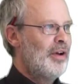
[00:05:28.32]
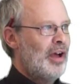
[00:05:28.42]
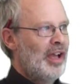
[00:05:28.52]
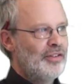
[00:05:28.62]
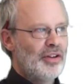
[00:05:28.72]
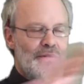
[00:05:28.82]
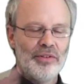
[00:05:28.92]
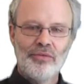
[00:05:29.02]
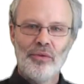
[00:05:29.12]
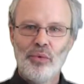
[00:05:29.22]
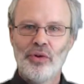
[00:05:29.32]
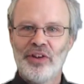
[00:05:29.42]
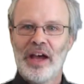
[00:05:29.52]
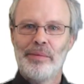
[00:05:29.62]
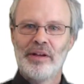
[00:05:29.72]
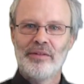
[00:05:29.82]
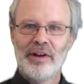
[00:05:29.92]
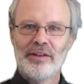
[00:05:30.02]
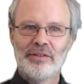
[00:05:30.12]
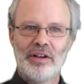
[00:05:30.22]
in terms of what's happening
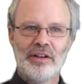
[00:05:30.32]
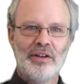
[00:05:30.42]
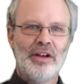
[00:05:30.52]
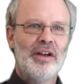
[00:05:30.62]
around you.